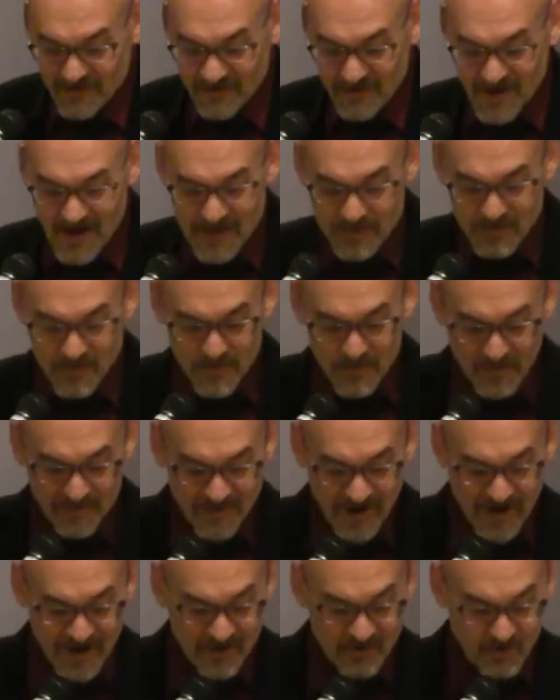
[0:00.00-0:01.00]
time you
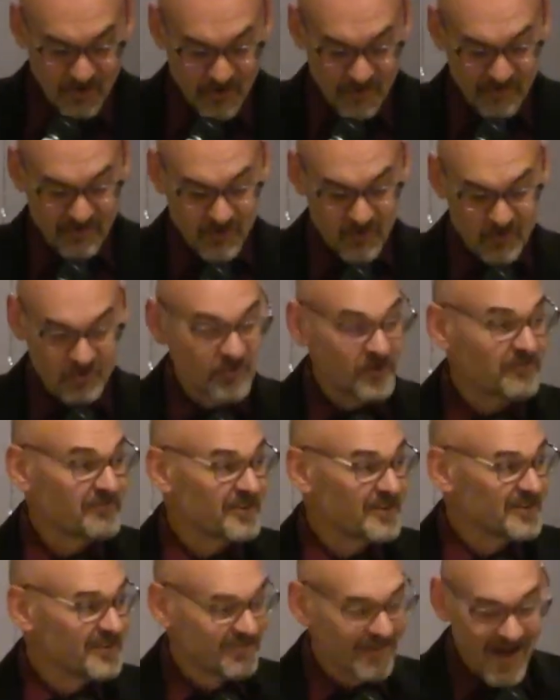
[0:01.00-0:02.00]
provided your version of
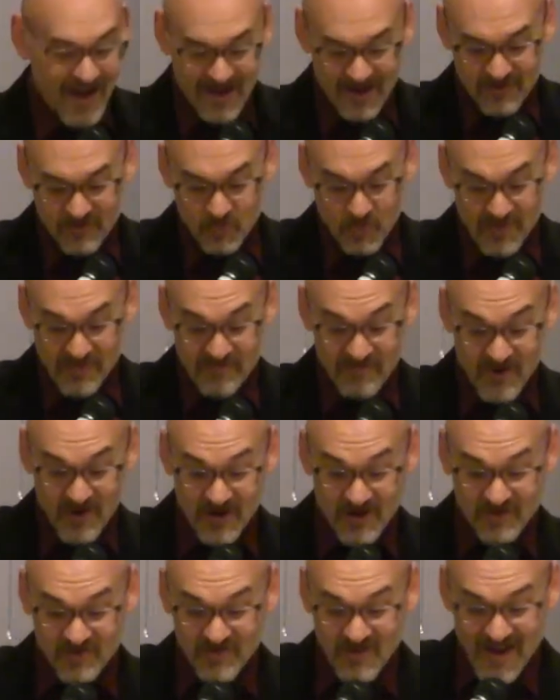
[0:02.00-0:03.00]
a device with
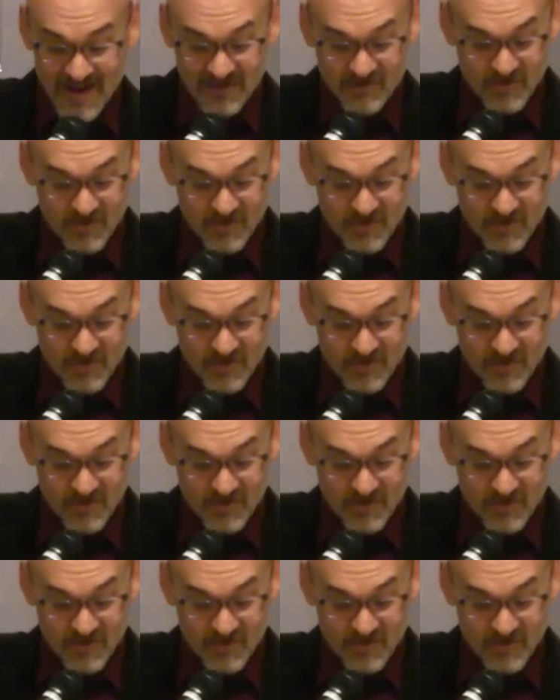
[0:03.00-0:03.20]
various sized